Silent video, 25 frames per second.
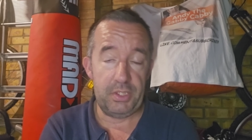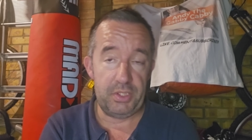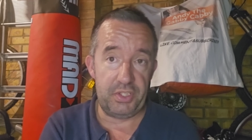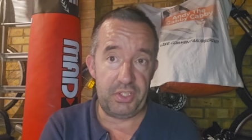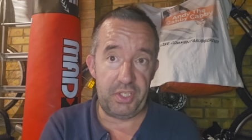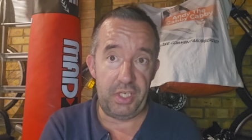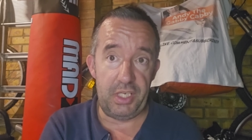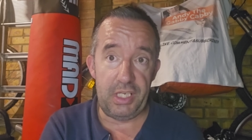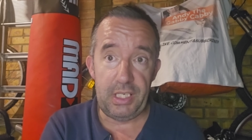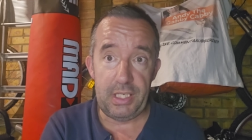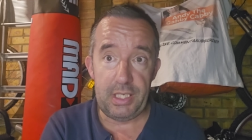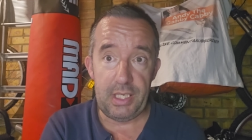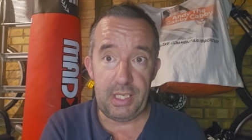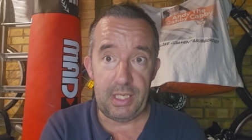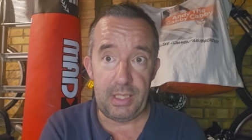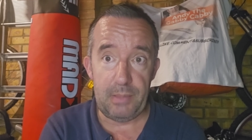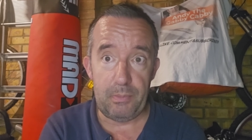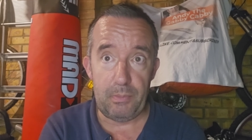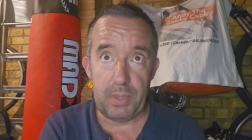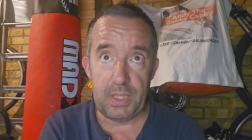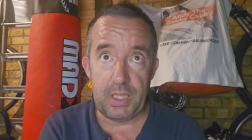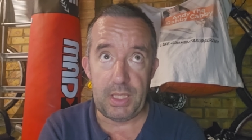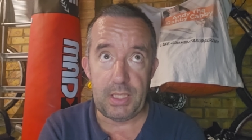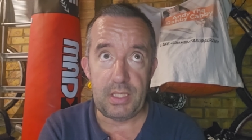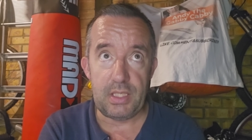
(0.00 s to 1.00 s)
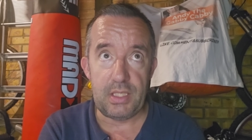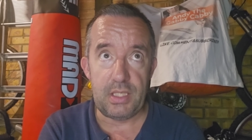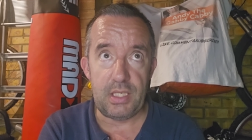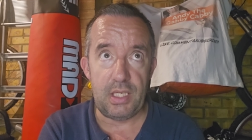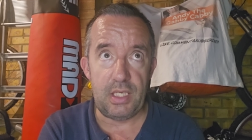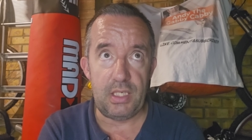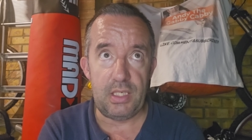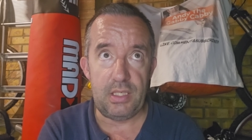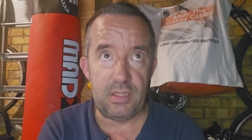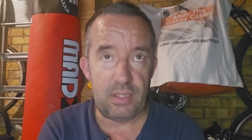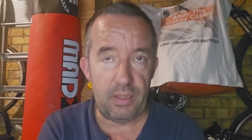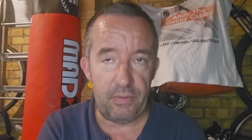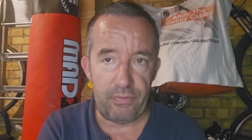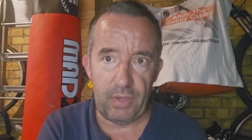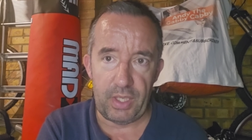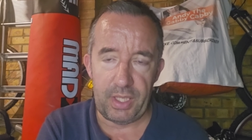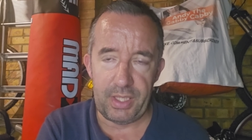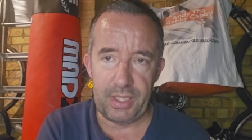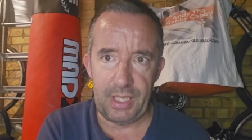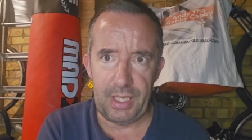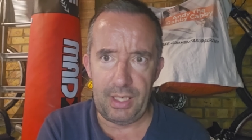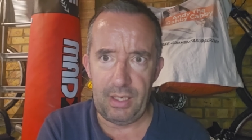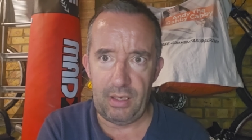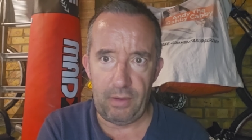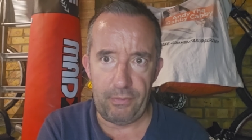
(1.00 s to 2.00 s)
CDBCs, if I
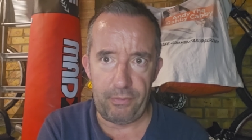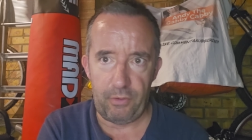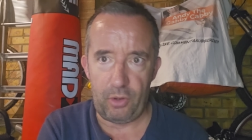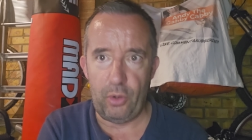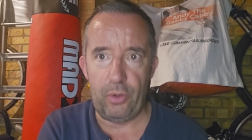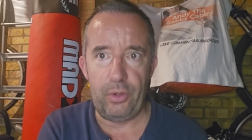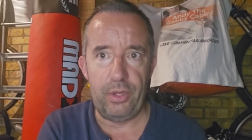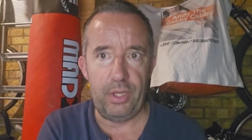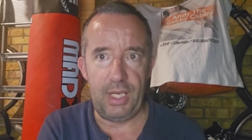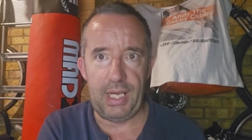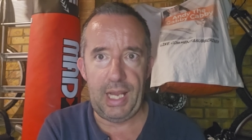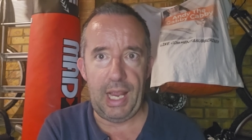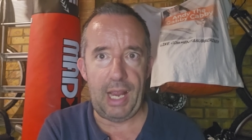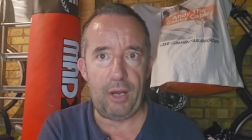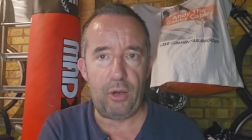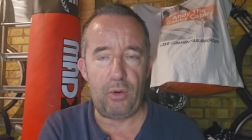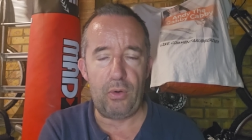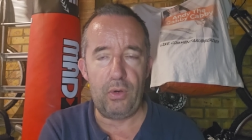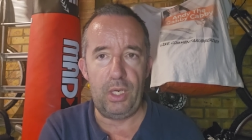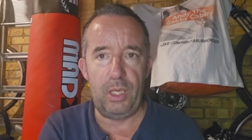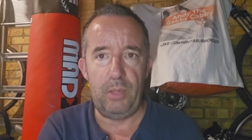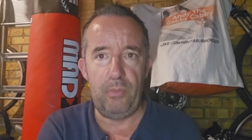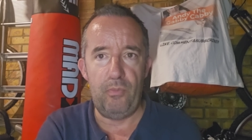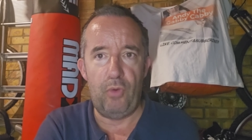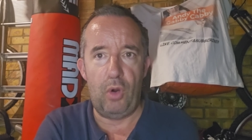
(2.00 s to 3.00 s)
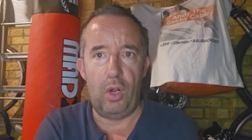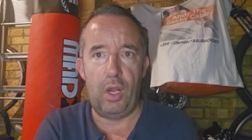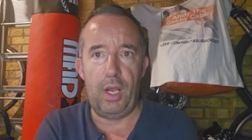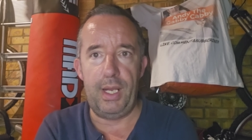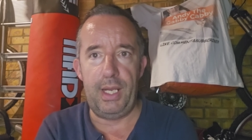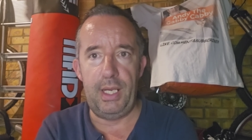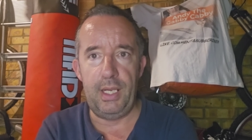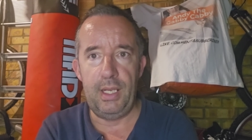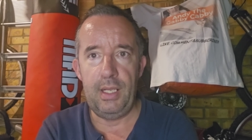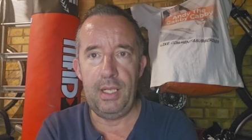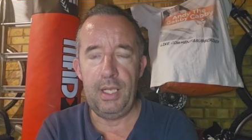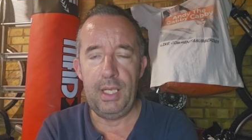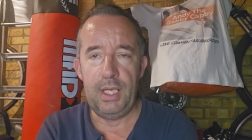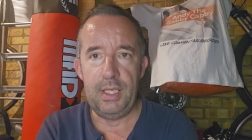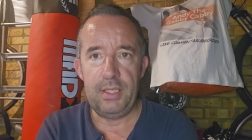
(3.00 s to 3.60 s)
think I've got the acronym right,